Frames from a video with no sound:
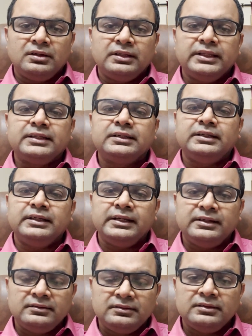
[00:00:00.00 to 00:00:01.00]
that
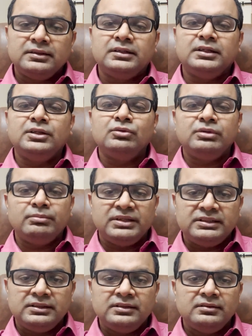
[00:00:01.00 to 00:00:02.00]
creates new
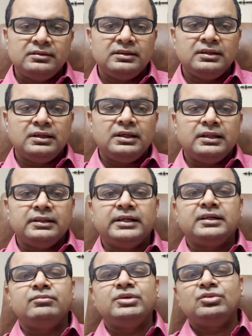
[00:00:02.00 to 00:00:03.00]
images
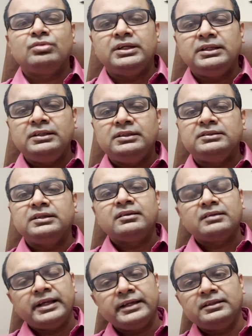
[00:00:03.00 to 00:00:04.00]
that are visually
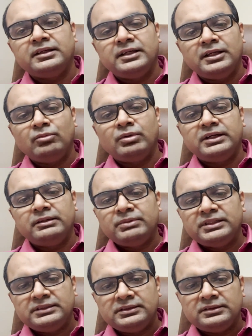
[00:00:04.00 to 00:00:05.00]
just like the real world
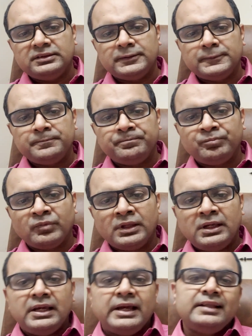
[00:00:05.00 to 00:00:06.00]
images.
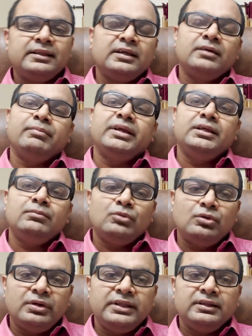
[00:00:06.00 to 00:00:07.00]
And there are many
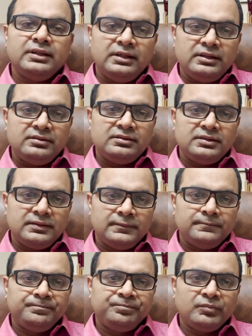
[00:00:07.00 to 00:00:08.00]
more in the list.
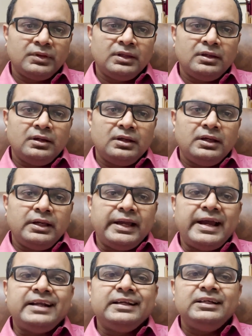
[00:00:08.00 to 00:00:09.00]

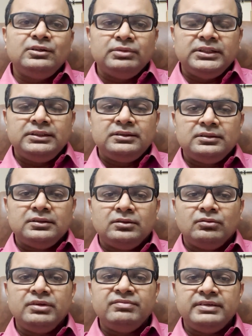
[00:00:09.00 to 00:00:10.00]
At Intuit,
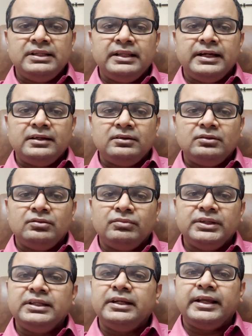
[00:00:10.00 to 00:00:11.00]
we feel that
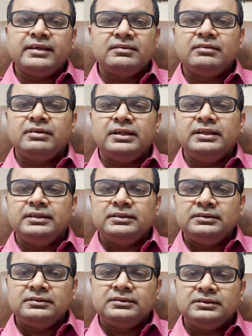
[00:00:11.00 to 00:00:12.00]
within next several
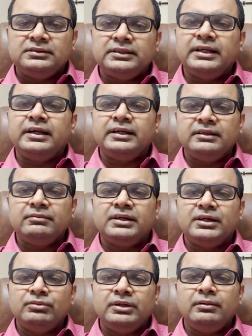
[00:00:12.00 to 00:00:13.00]
years, generative
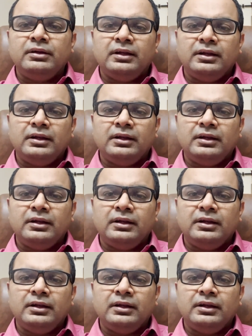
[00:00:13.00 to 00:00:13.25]
AI will